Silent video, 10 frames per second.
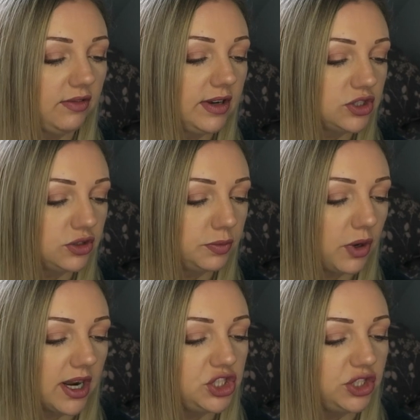The original
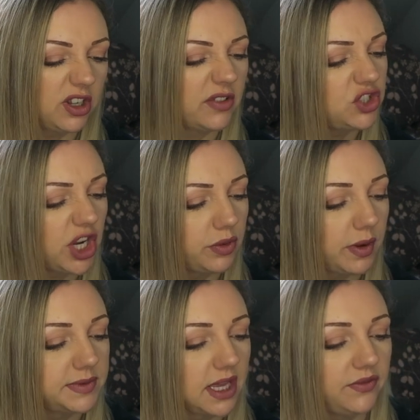price, you're going to have to check the
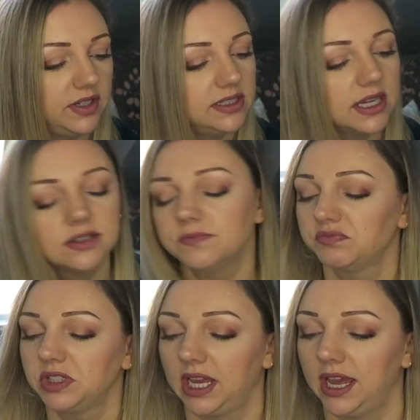website for details.
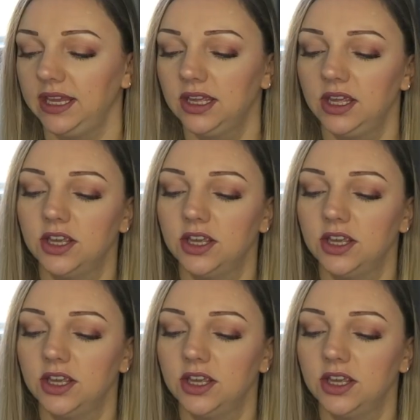Okay.